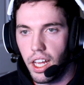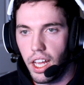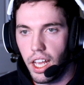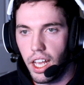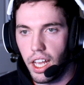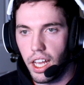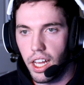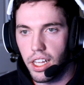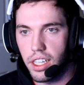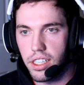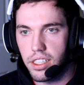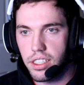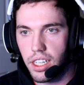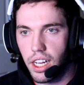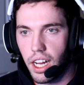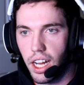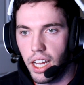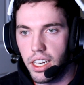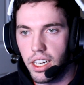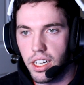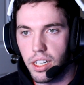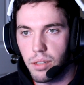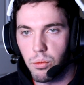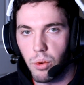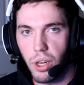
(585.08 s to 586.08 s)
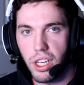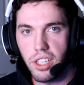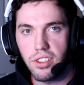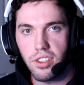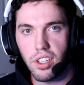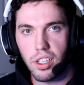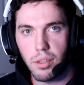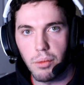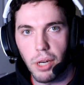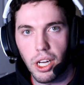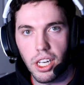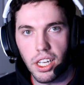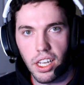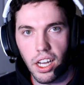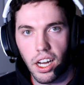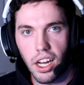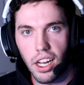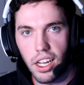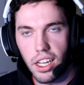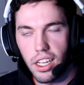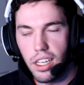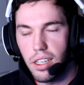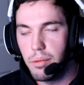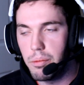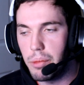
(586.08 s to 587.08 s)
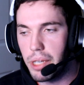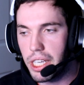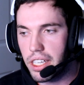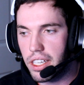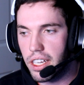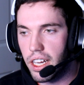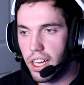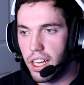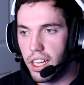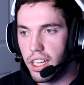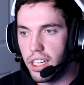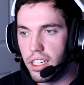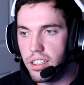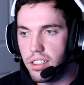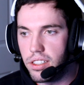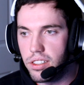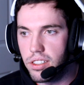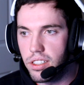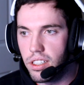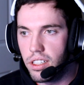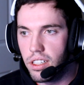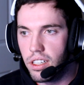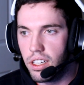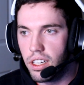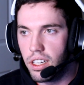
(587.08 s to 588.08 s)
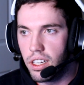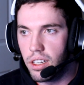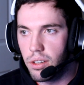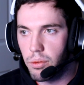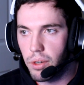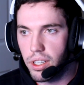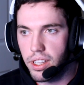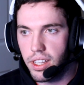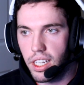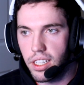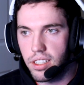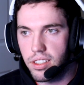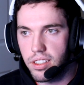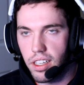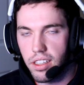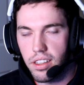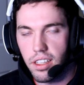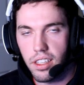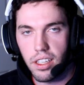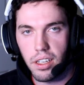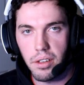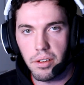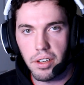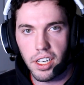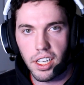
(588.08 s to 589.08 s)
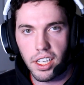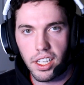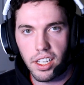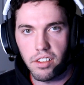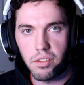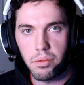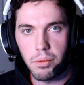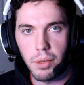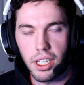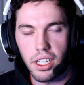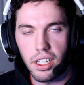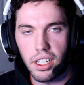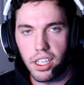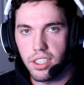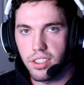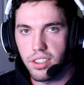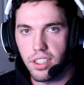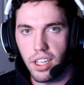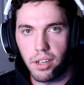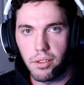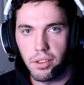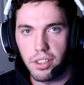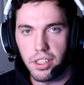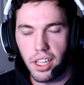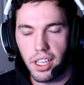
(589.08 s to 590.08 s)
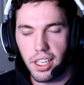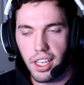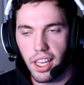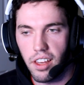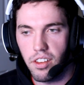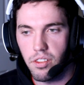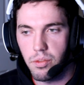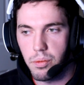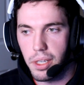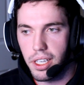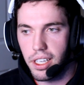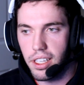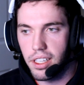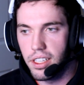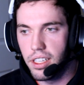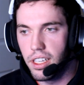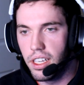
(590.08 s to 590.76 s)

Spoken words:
and I ended up wasting money on it because what they said that they were going to give me is not what they gave me.